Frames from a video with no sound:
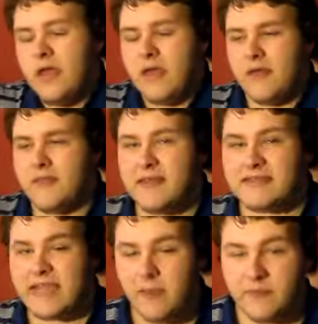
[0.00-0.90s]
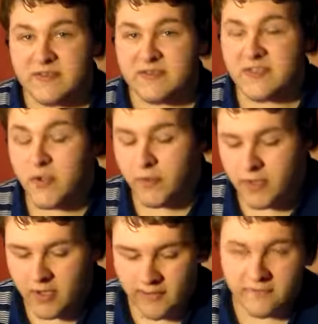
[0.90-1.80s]
In this
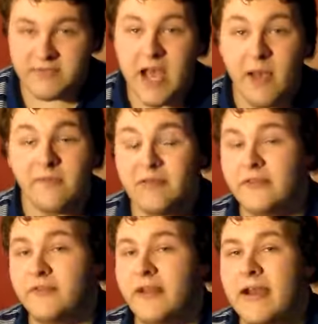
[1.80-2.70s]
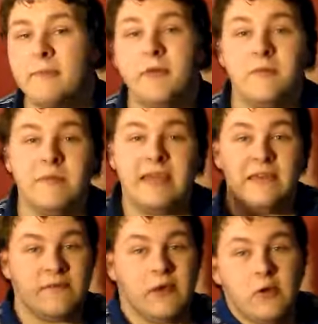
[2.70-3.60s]
episode of Top 5 Rant, I'm going to be
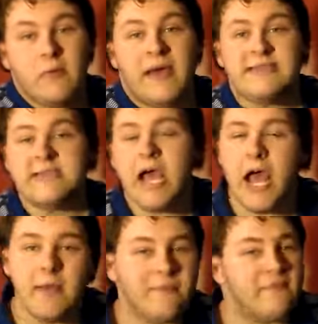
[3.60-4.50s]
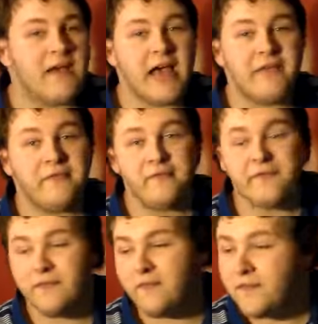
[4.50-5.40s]
giving you my top 5
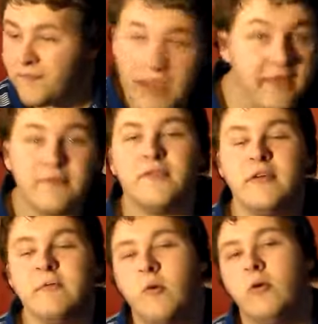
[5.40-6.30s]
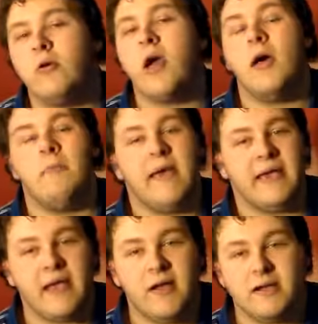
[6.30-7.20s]
favorite Mortal
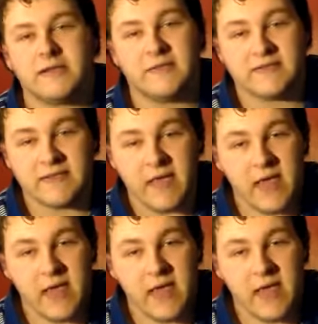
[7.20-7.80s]
Kombat characters.